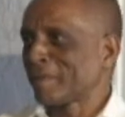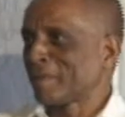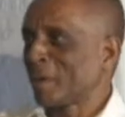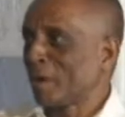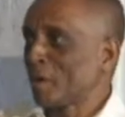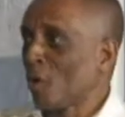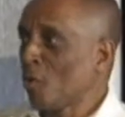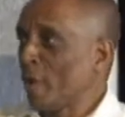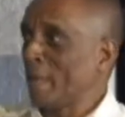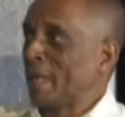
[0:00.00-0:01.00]
there are
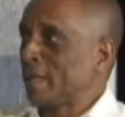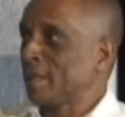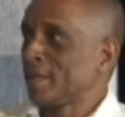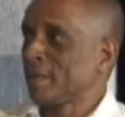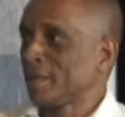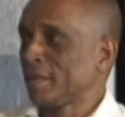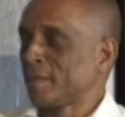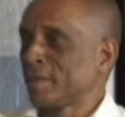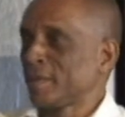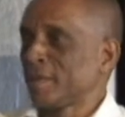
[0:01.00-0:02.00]
no women
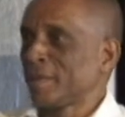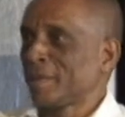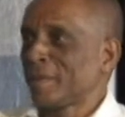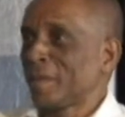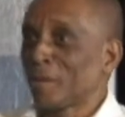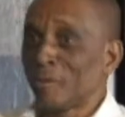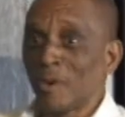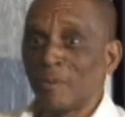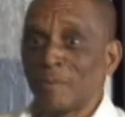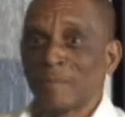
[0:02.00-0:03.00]
in the
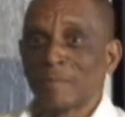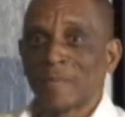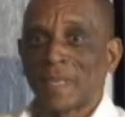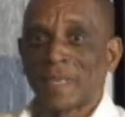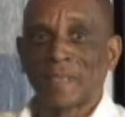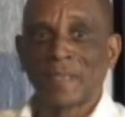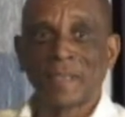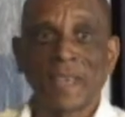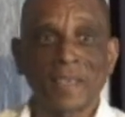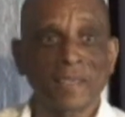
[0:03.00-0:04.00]
room," and I
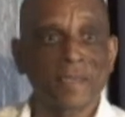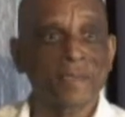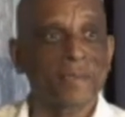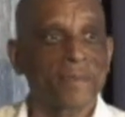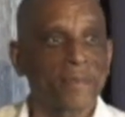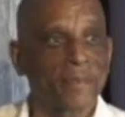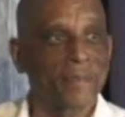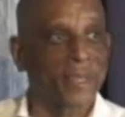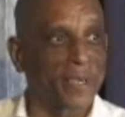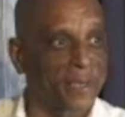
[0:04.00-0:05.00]
said, "Yes."
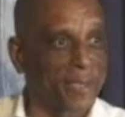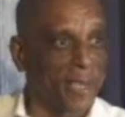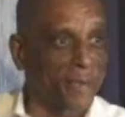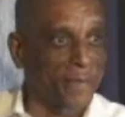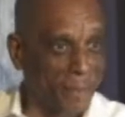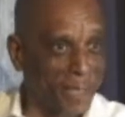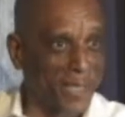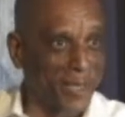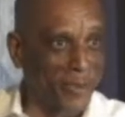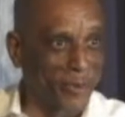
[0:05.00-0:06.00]
but there's a lot of
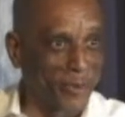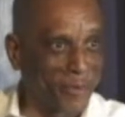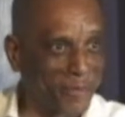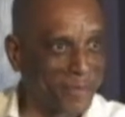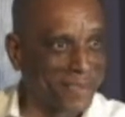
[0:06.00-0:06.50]
feminine in the room.